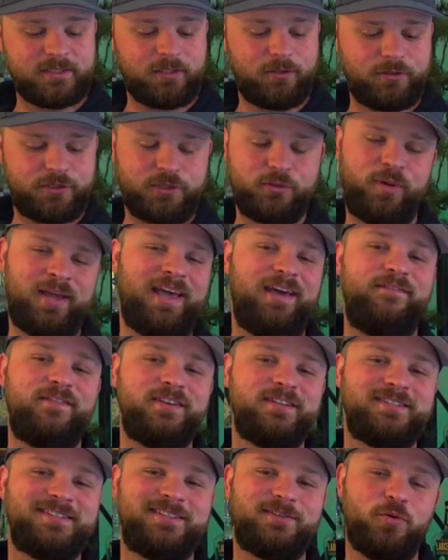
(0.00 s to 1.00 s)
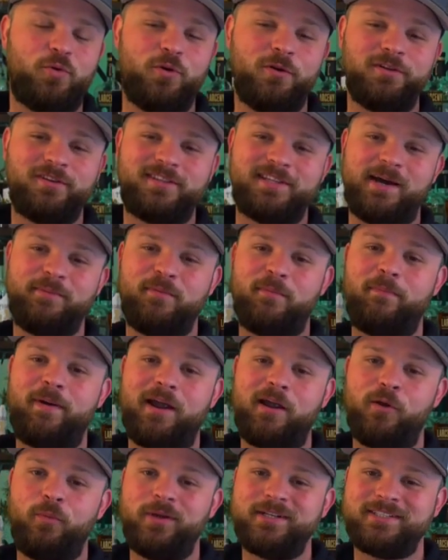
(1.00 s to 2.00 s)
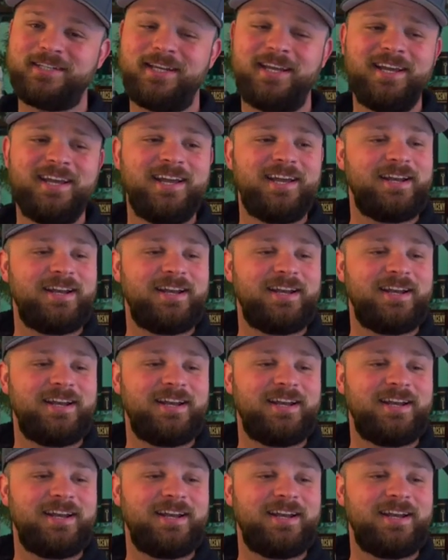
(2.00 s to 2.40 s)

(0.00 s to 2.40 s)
goes to Heaven's Door Double Barrel Whiskey.